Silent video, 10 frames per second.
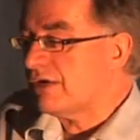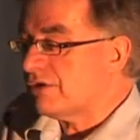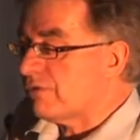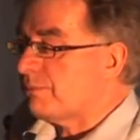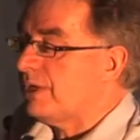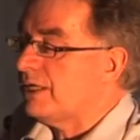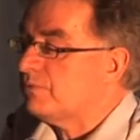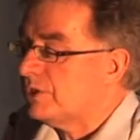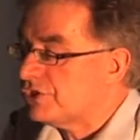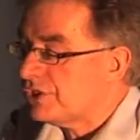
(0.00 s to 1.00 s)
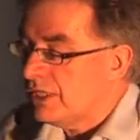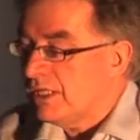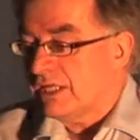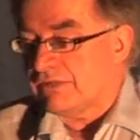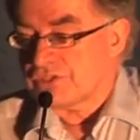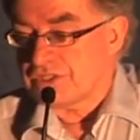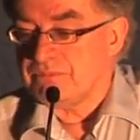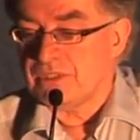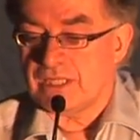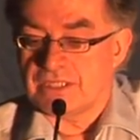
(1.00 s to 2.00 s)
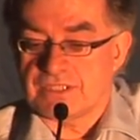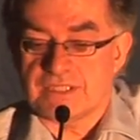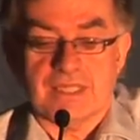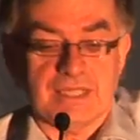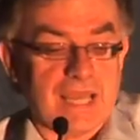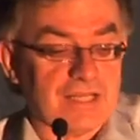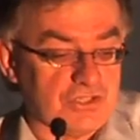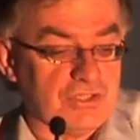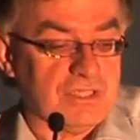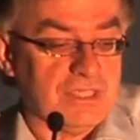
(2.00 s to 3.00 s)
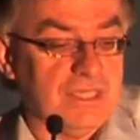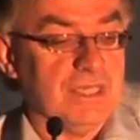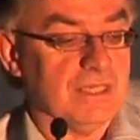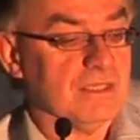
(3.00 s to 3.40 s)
area of the brain which, if stimulated, can actually